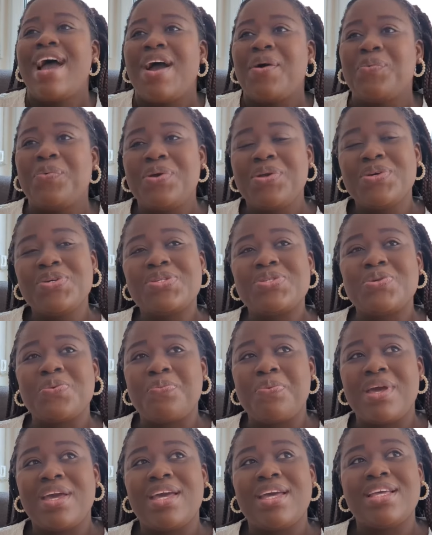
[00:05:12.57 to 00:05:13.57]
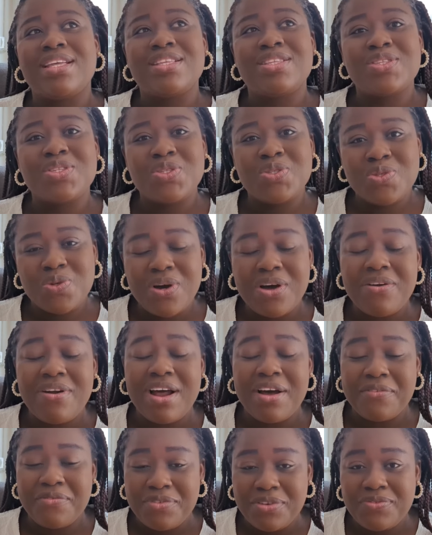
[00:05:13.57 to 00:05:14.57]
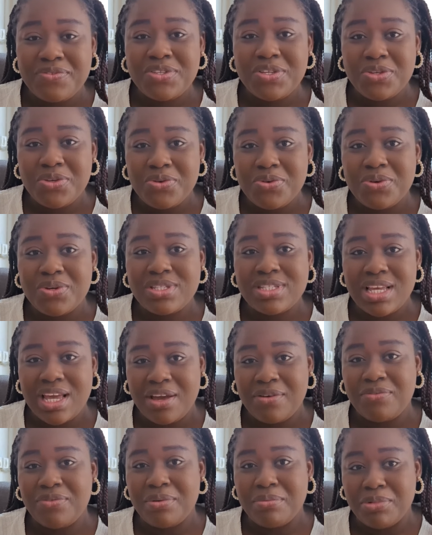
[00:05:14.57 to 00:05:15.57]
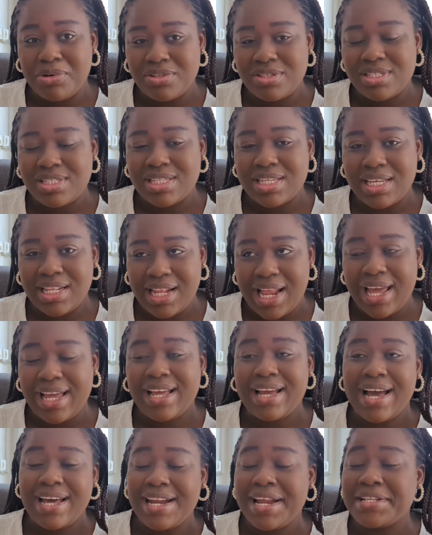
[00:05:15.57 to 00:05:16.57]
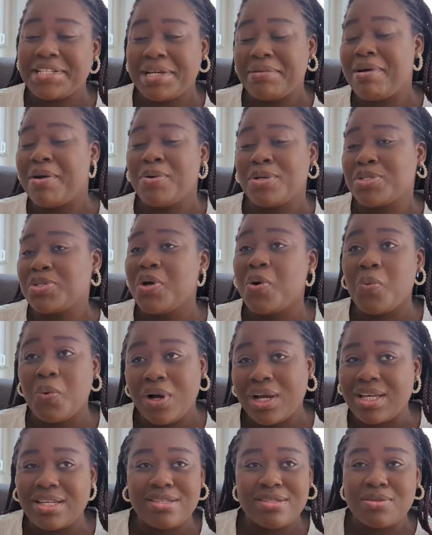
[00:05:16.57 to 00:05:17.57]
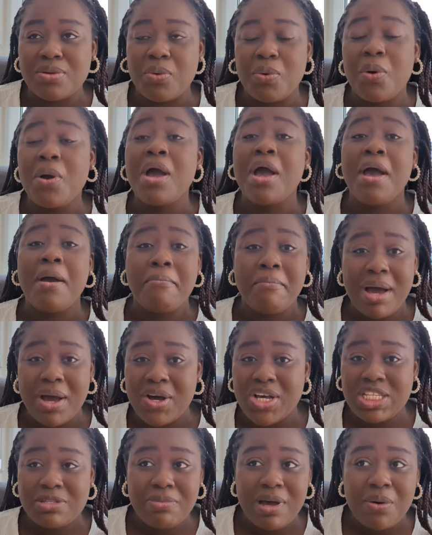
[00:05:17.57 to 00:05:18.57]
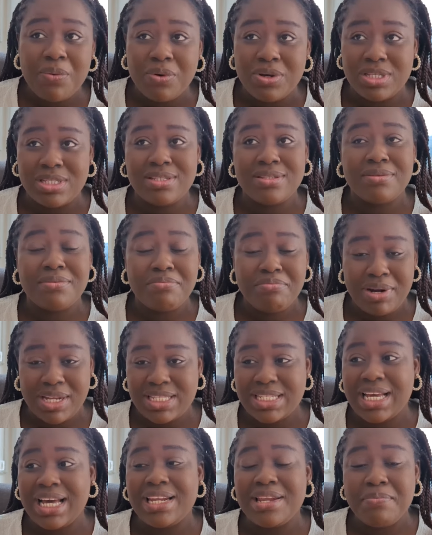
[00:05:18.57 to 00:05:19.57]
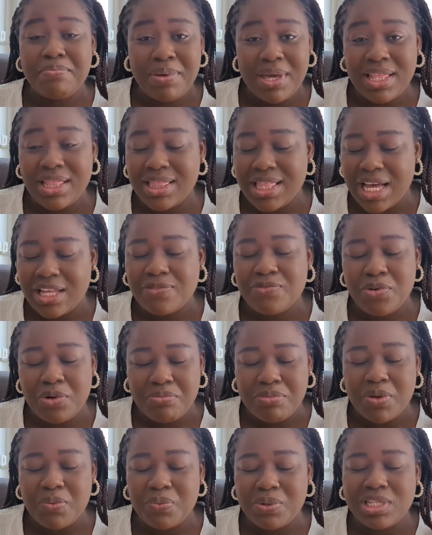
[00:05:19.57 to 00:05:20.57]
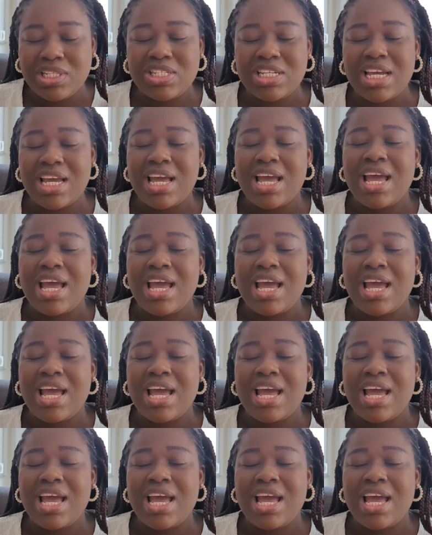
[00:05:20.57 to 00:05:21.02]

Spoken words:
We used to pay 250 euros every month. Like, at that time, I was not working, so my husband was practically paying that for me, which,